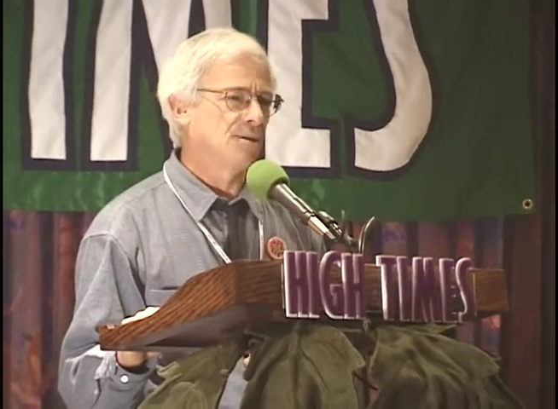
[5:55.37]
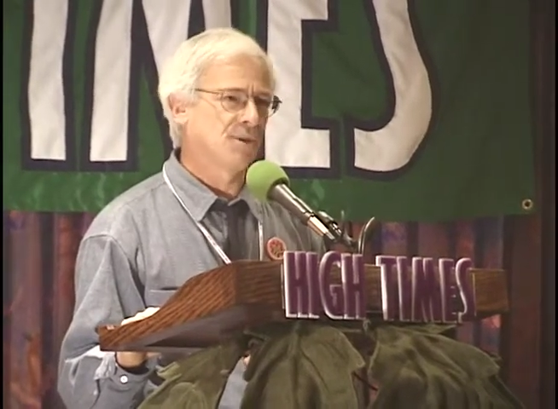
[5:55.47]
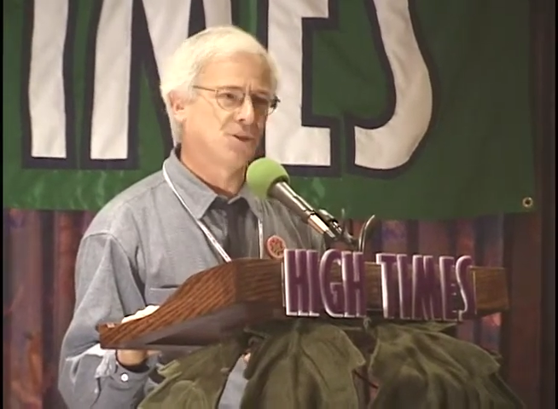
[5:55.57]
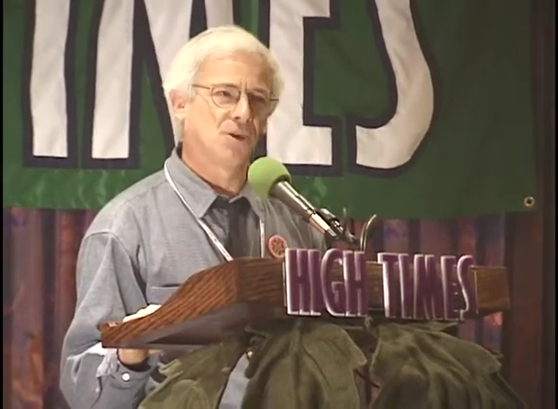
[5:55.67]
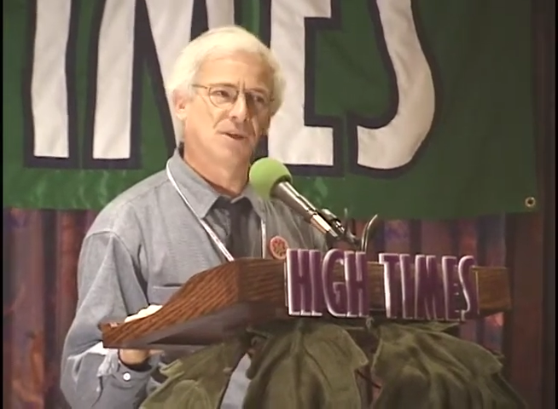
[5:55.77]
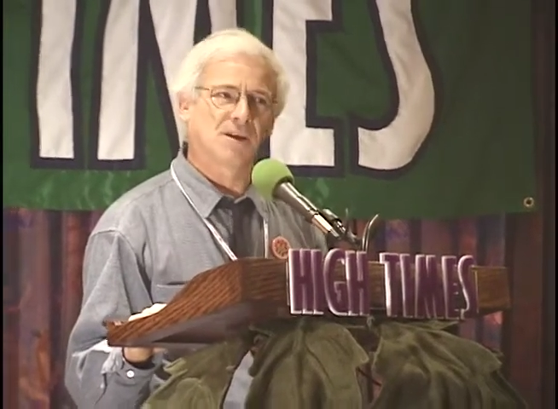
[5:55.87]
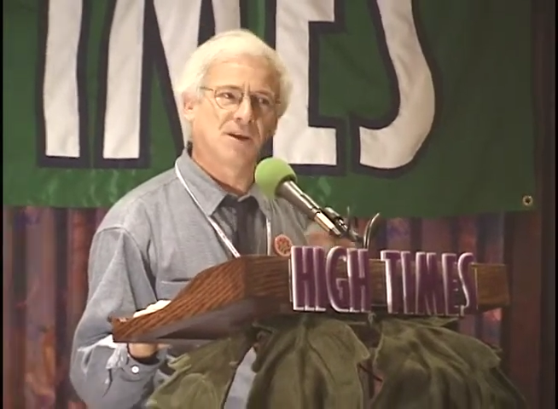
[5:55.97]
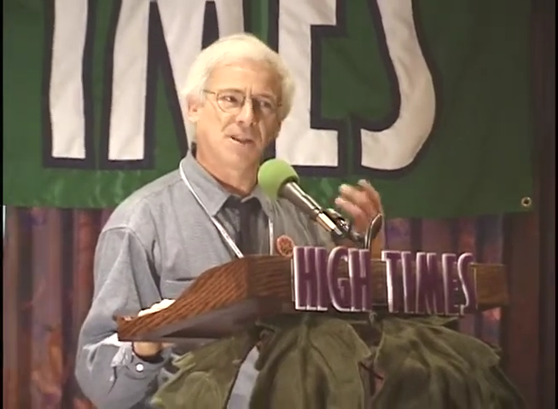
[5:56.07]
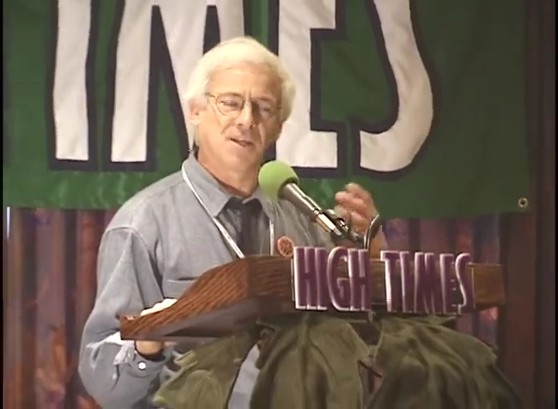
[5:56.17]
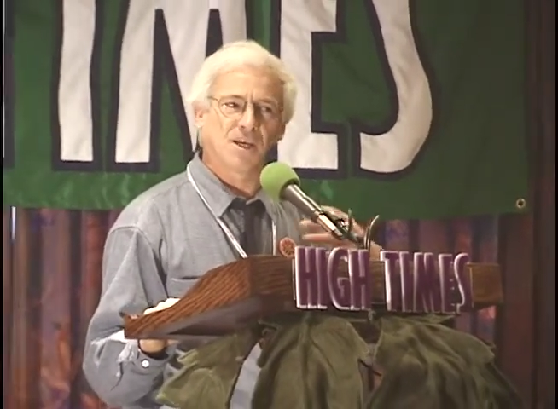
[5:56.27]
But you know, whenever
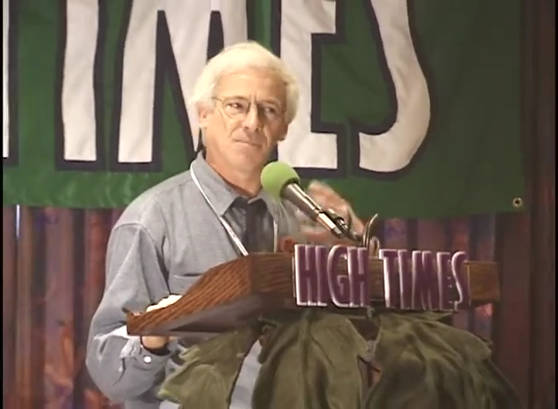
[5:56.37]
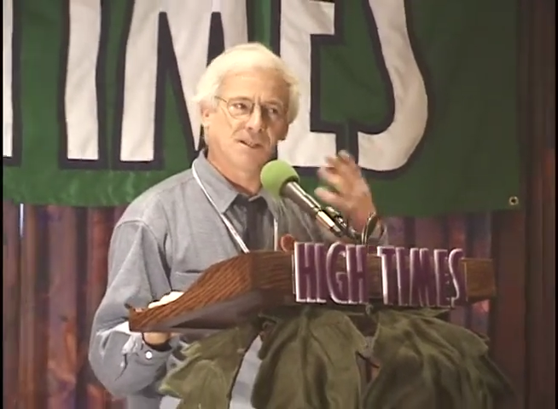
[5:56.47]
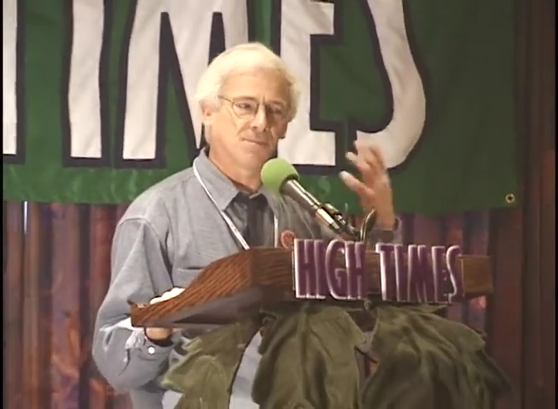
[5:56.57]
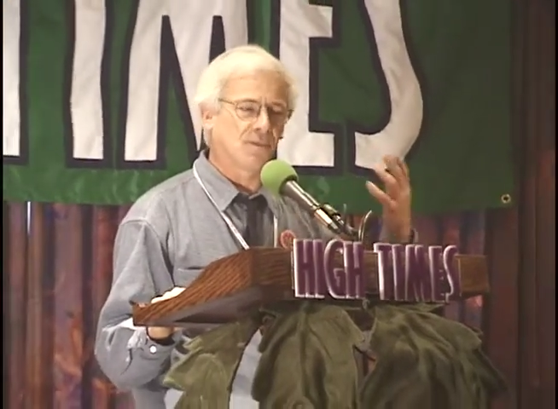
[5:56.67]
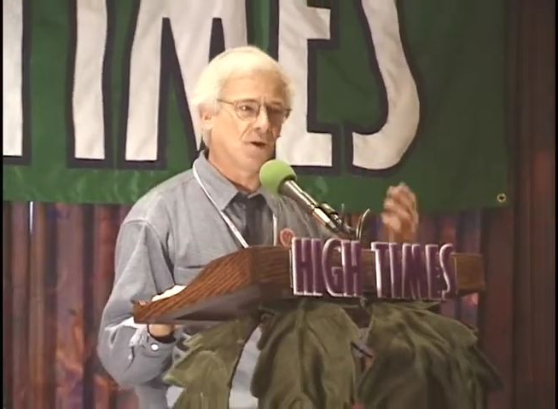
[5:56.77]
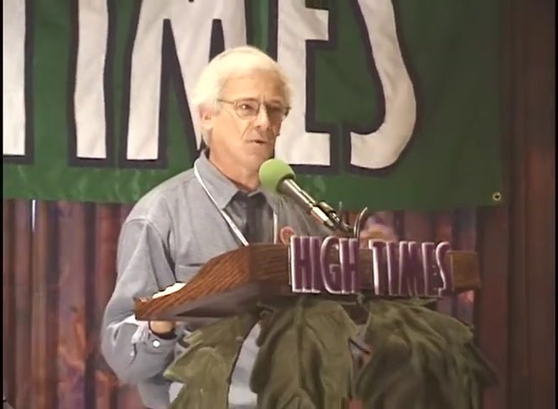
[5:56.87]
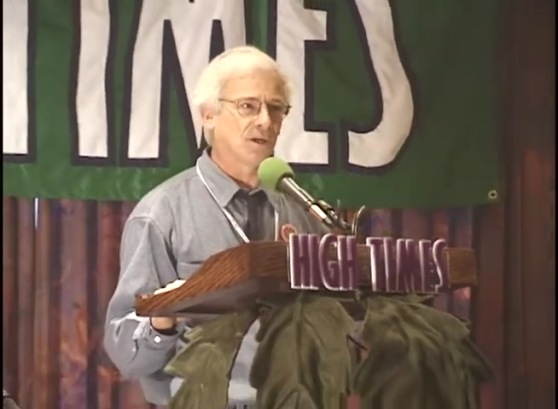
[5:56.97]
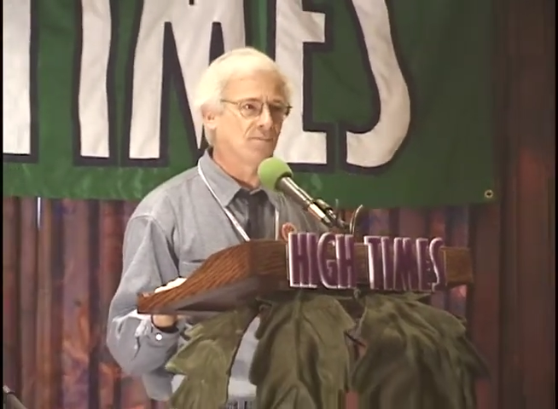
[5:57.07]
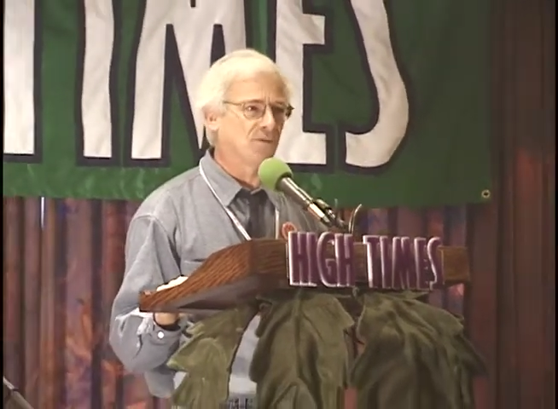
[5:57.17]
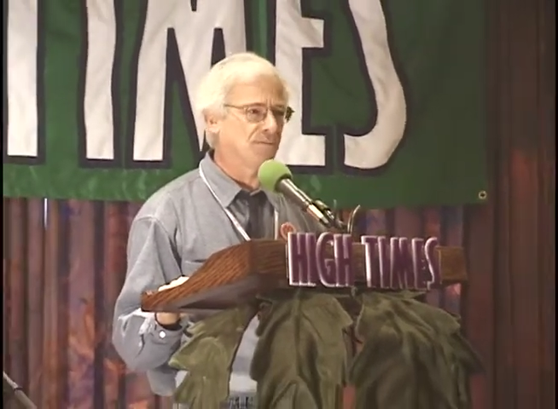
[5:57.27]
I think about the
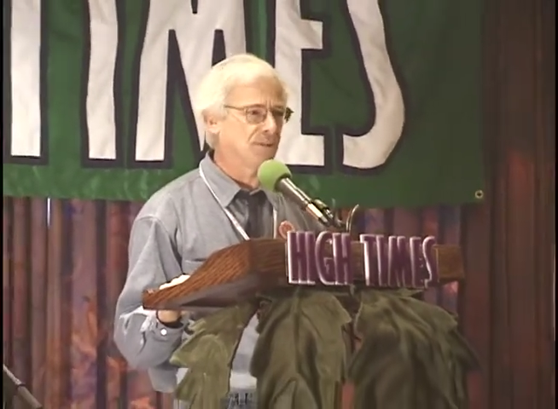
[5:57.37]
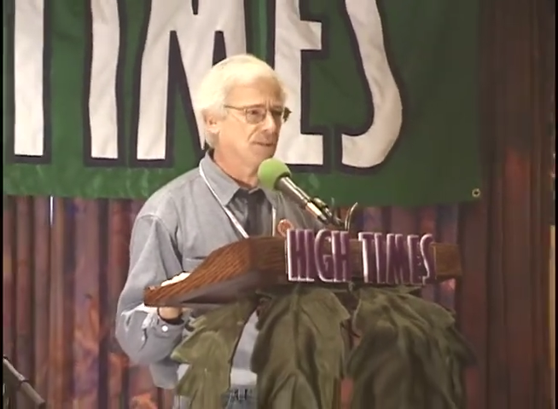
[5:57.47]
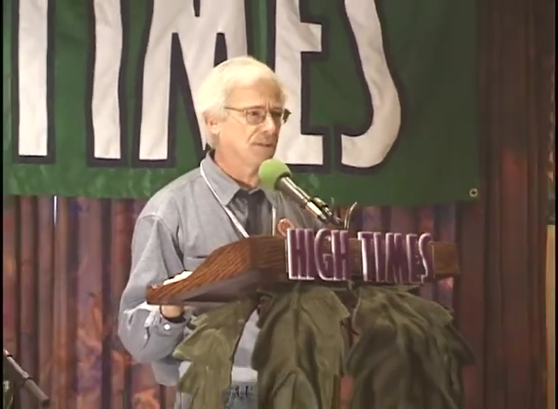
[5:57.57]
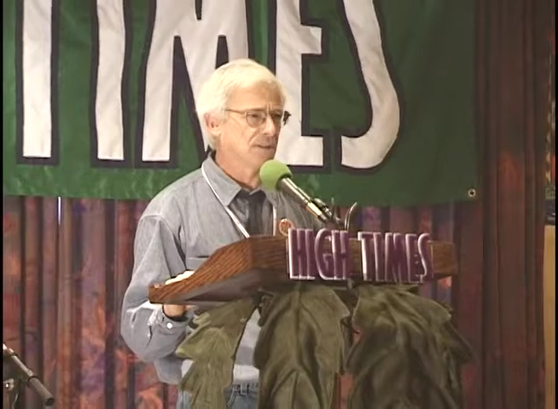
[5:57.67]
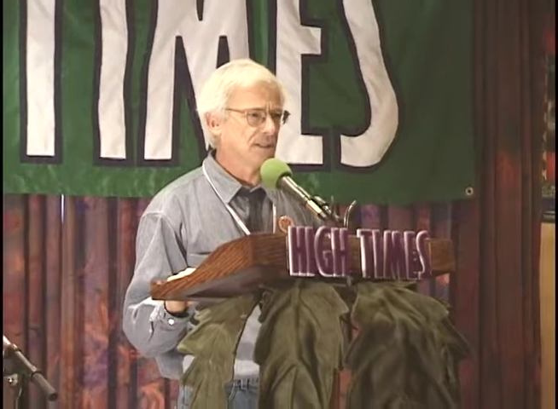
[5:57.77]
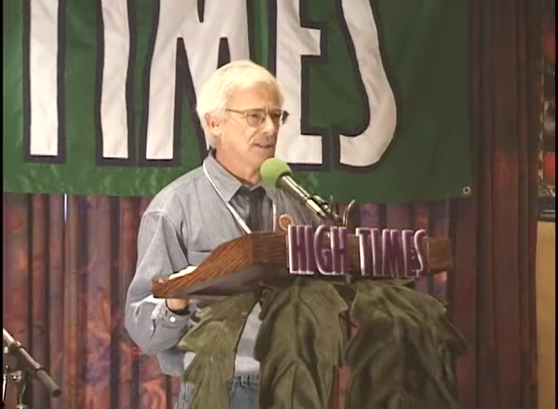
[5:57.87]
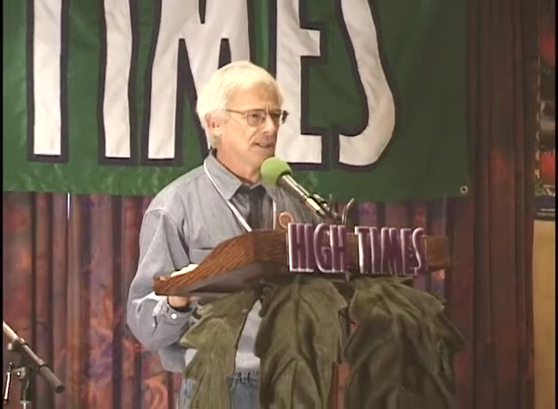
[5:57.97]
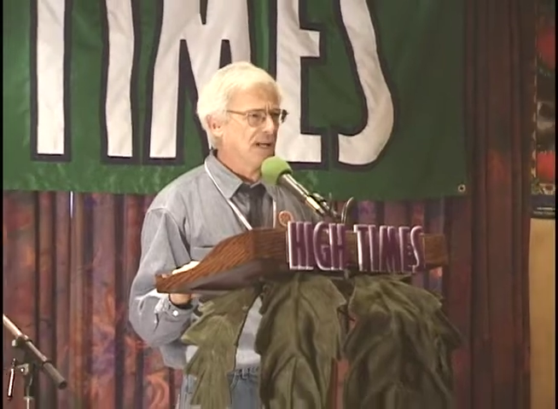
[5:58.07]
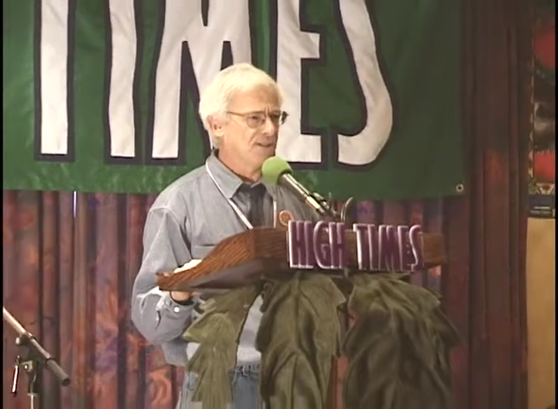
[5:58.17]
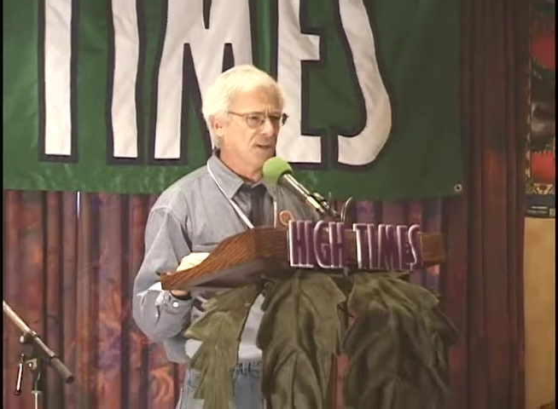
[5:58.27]
marijuana movement,
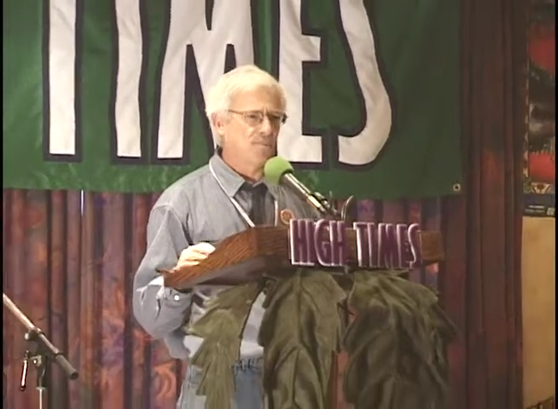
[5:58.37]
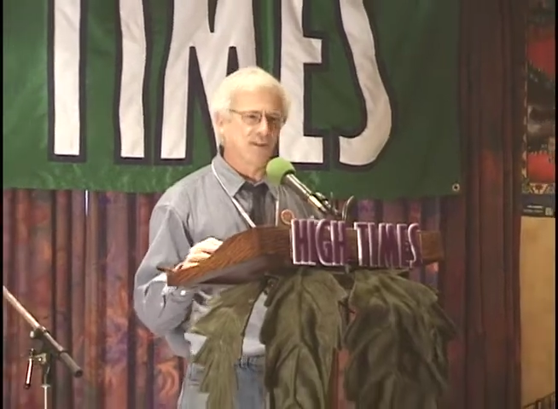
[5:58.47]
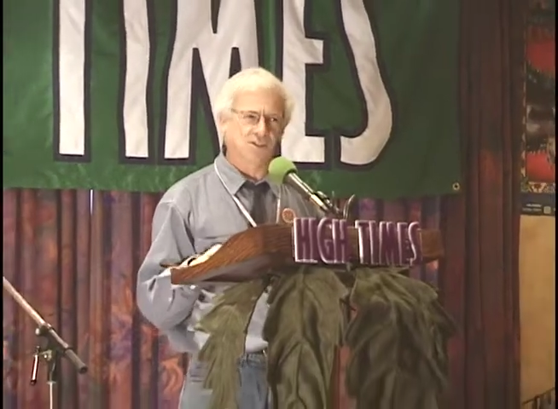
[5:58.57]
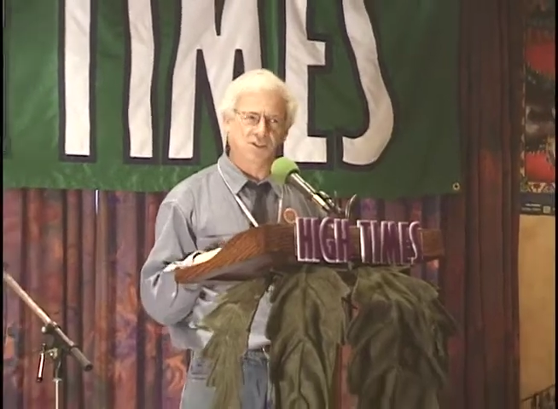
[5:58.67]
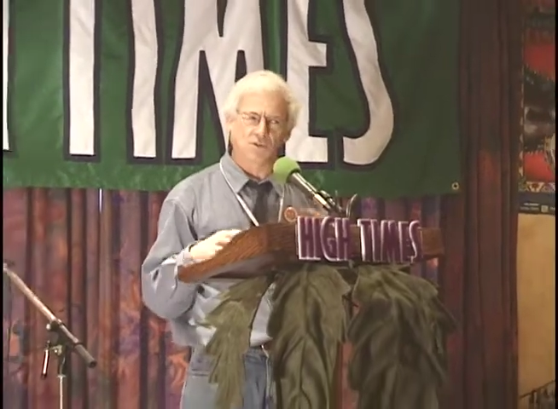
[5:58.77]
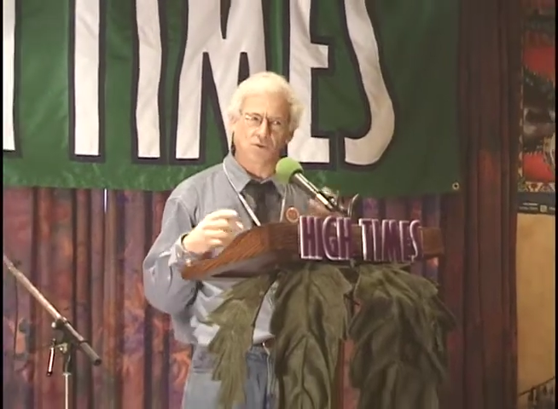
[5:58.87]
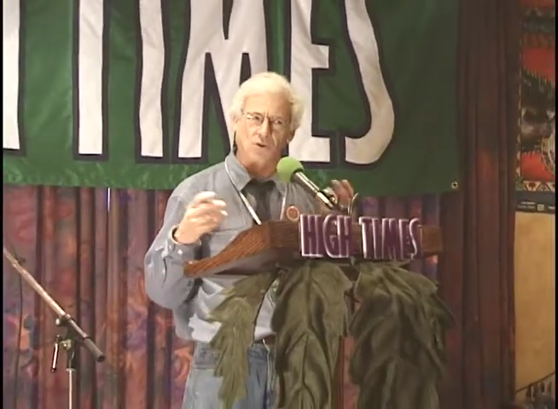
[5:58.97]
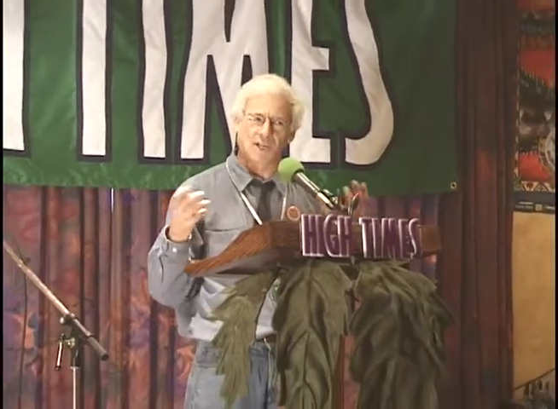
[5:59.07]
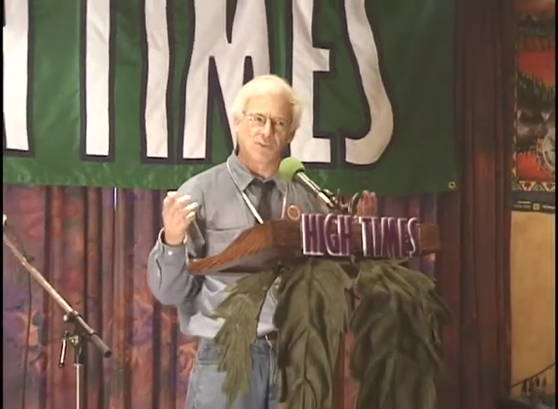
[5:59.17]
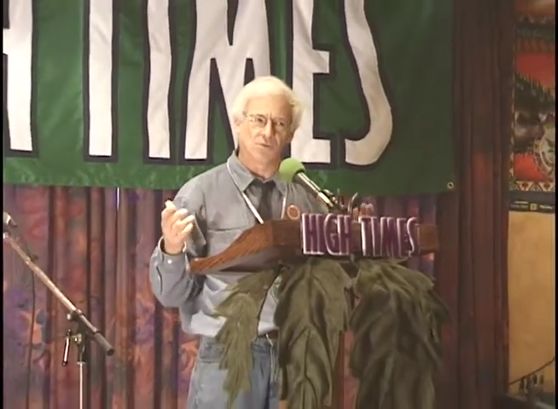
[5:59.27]
I think about the civil
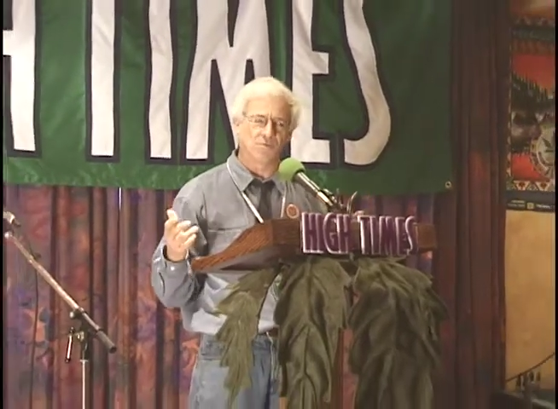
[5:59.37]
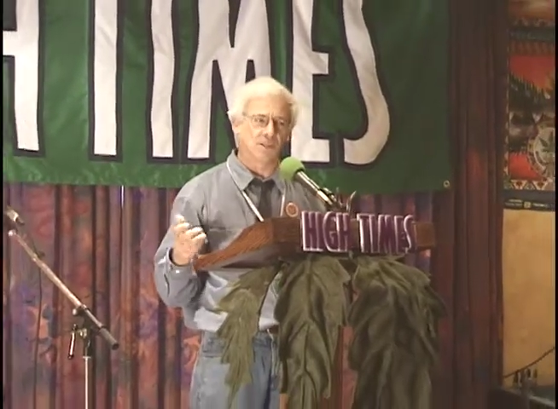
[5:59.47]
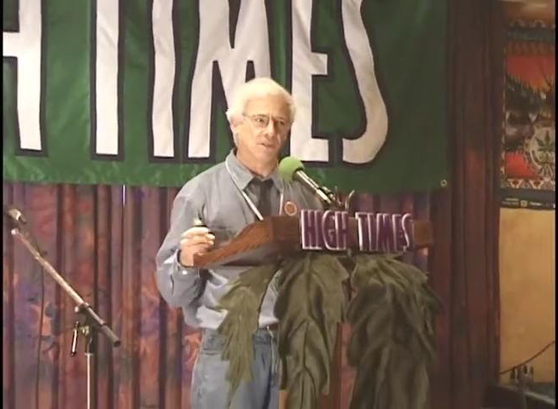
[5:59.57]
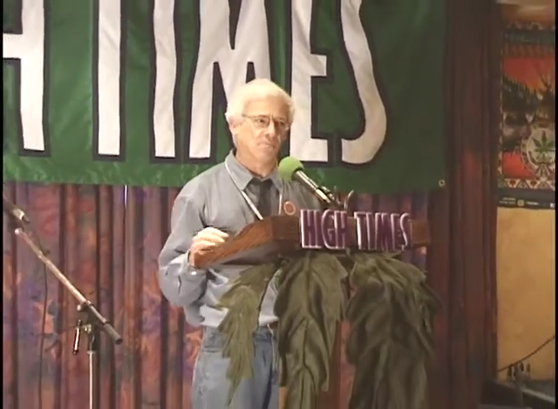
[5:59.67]
rights movement in